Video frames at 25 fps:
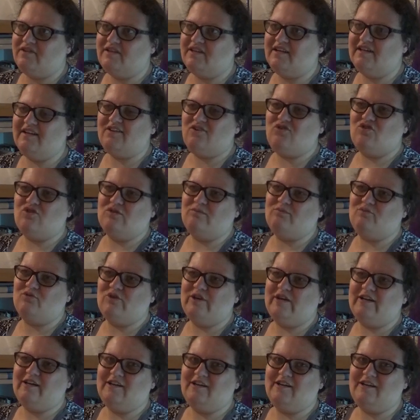
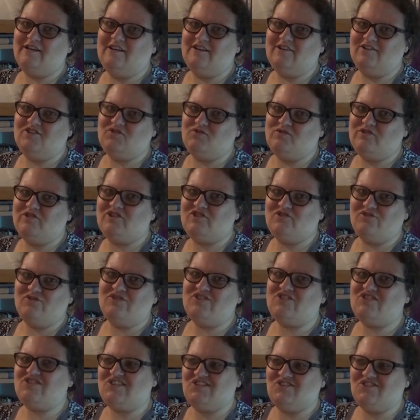incorporated it into a short
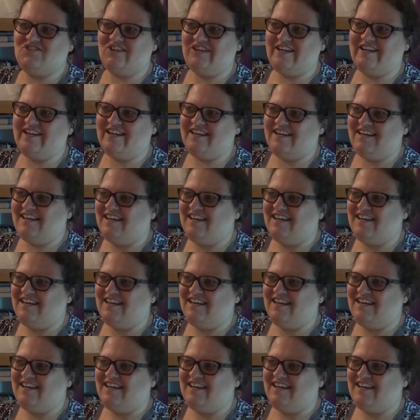story,